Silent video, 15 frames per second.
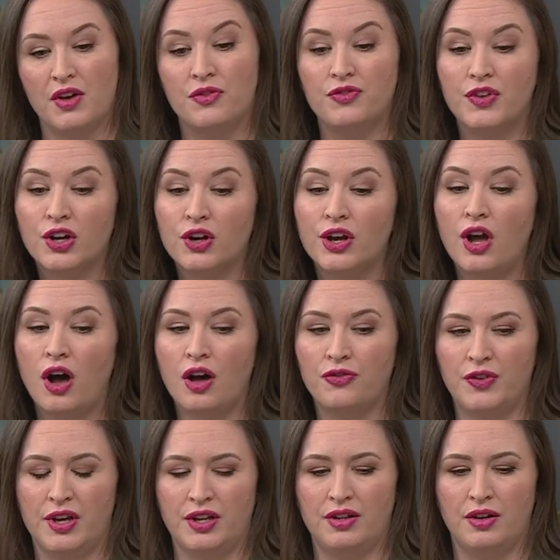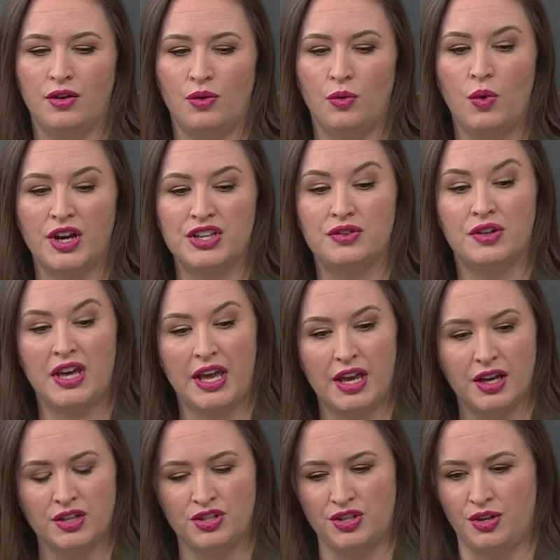very often, what you
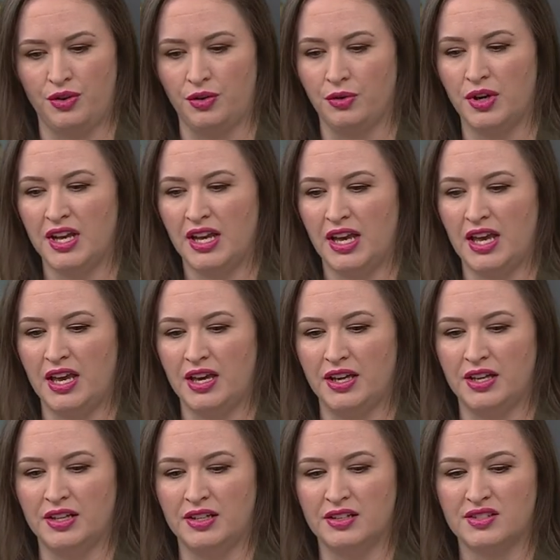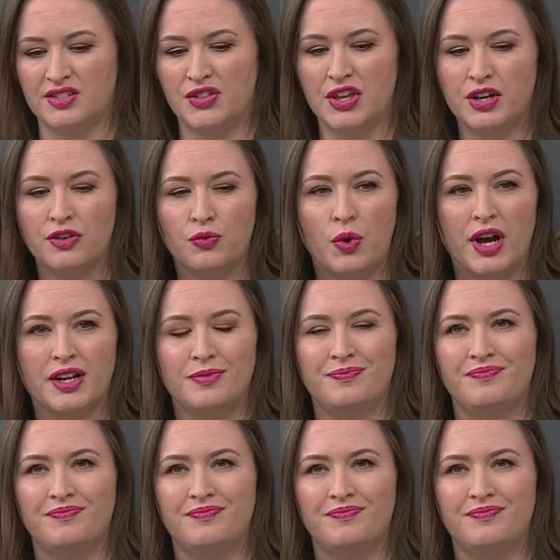can do is think of what